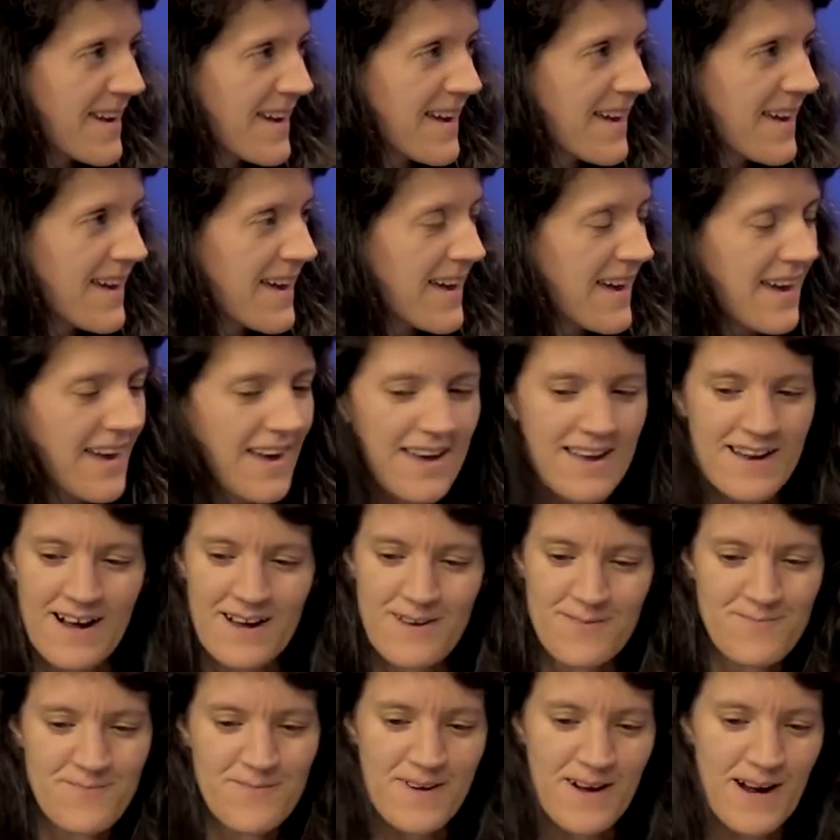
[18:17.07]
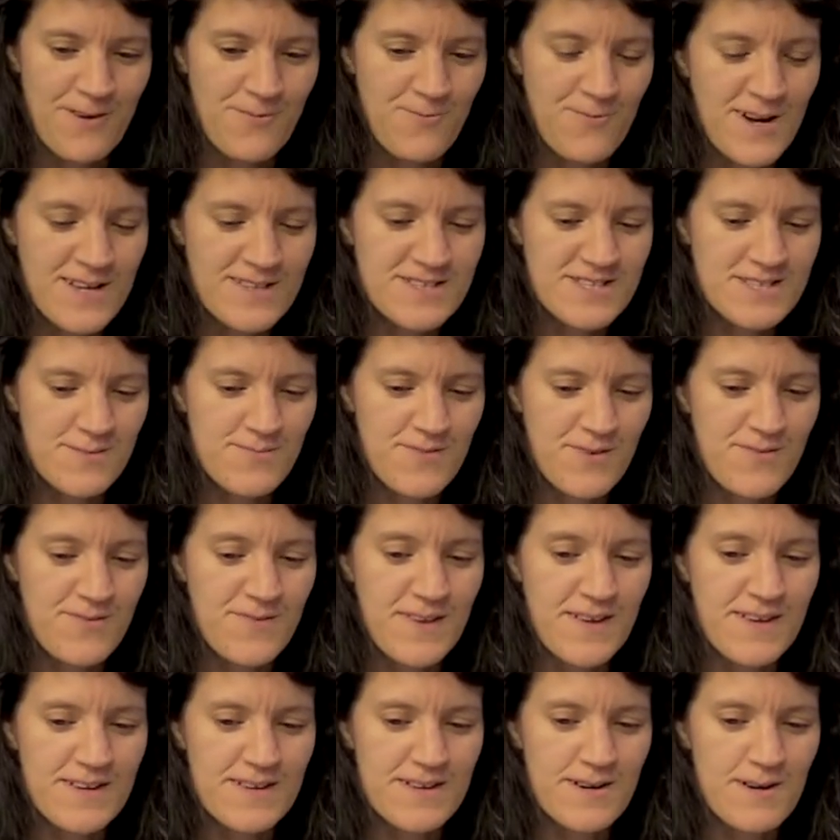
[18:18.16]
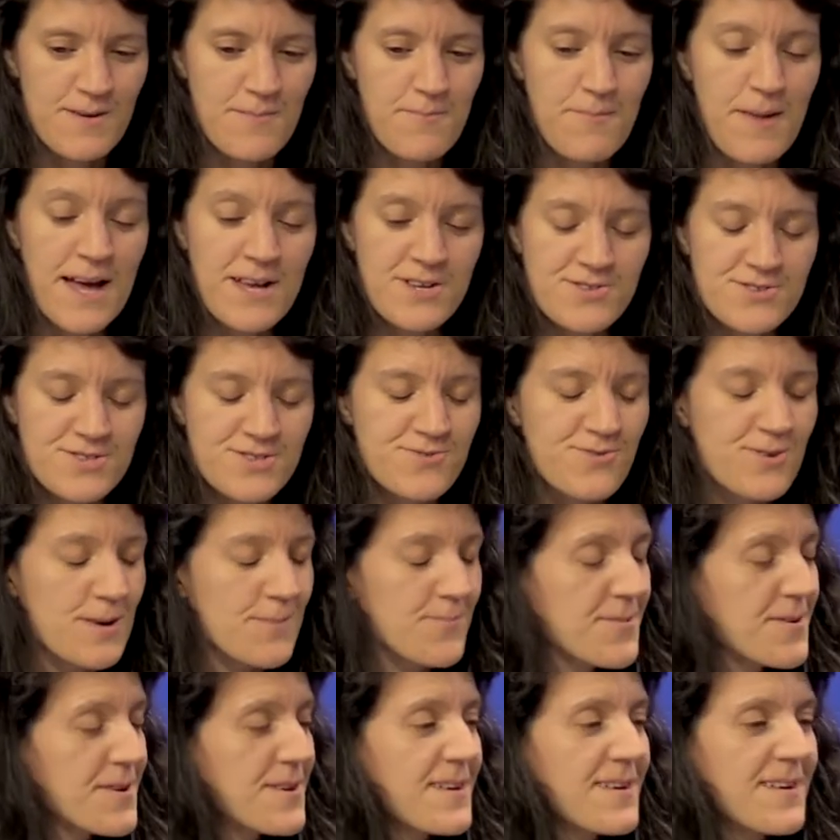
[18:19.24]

Yeah. And I, I read some of the uh, manuscript,